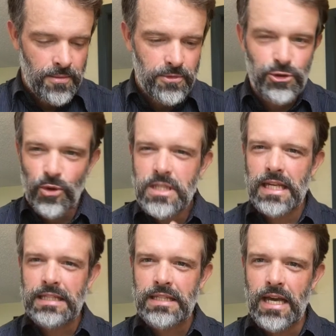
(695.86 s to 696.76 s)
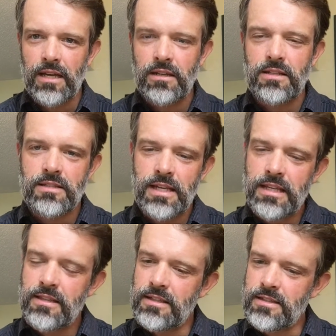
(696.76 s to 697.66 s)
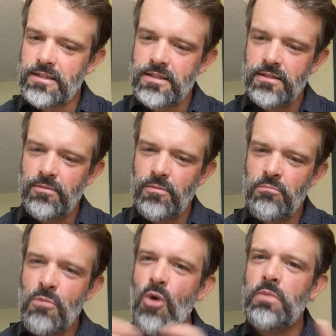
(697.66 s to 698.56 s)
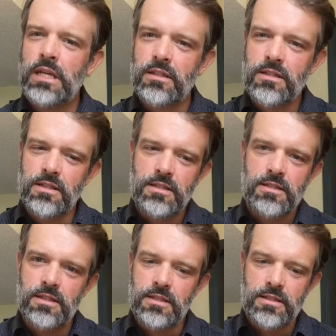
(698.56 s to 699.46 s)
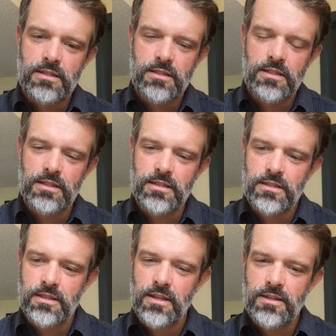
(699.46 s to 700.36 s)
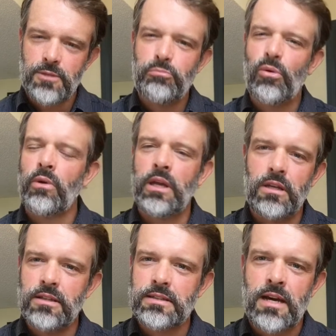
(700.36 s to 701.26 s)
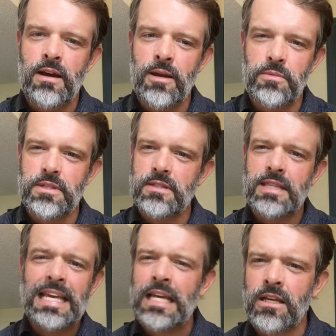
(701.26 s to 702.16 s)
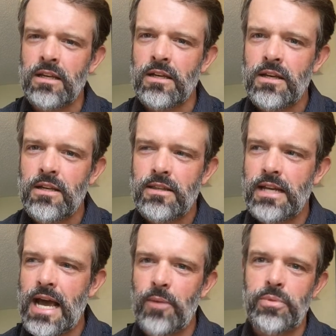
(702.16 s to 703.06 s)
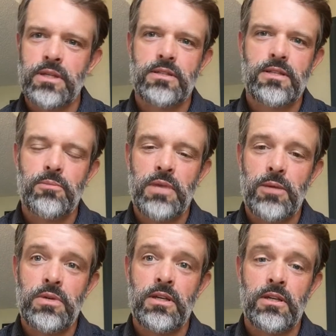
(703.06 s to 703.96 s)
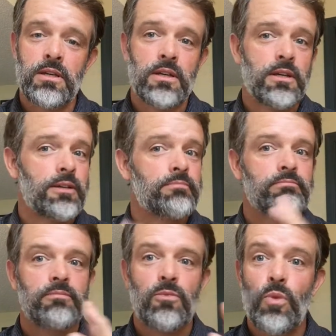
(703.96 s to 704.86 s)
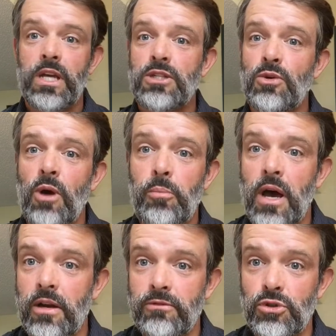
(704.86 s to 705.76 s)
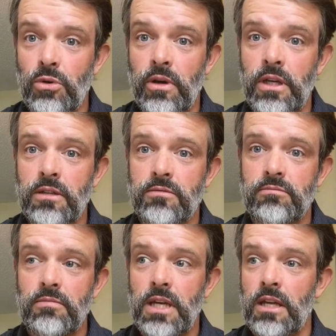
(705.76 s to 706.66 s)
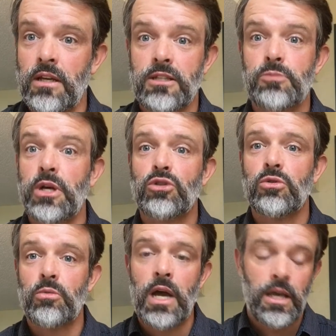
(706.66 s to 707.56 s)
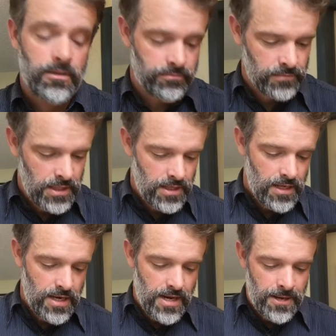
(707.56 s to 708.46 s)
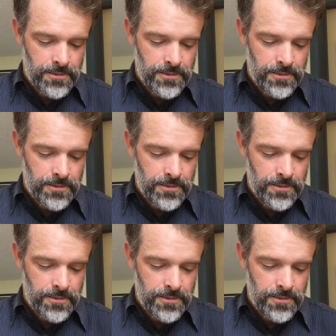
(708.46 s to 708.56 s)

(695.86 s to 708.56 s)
Joy is like that. It's like this moment, this point in time, this thing that happens that maybe wakes you up out of joy in a special way.